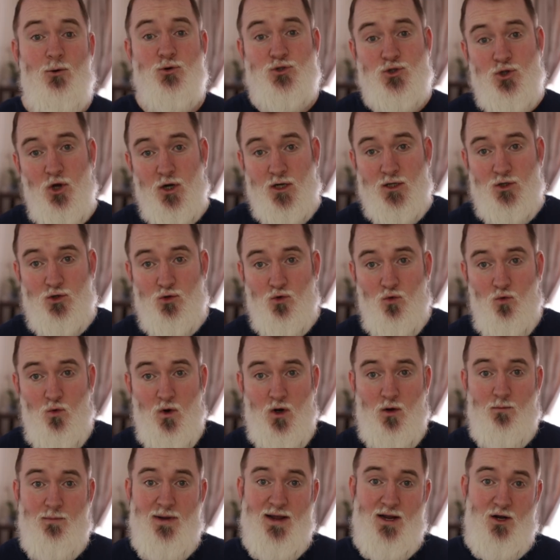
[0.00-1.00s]
I was talking to
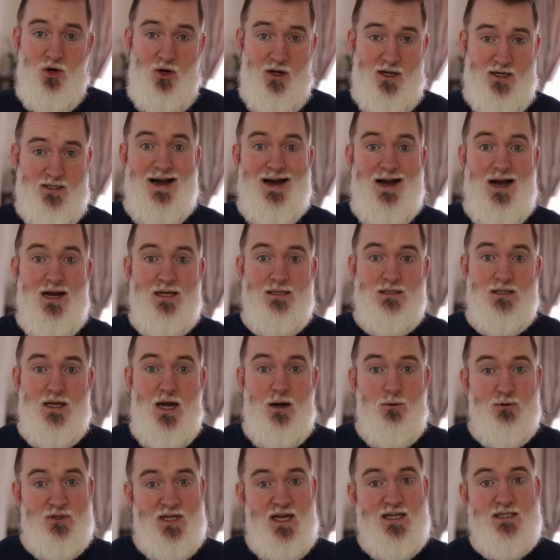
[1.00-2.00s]
one of my colleagues, and
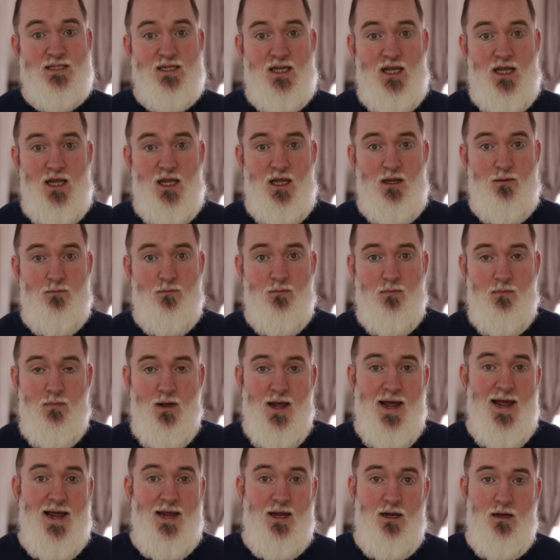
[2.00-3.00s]
I was asking him,
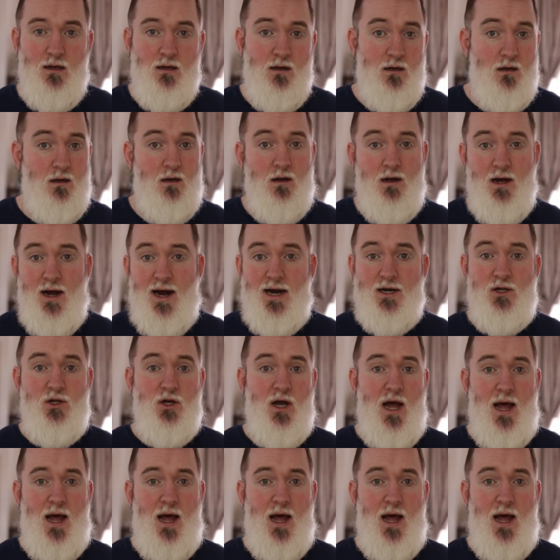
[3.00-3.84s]
"Hey, are you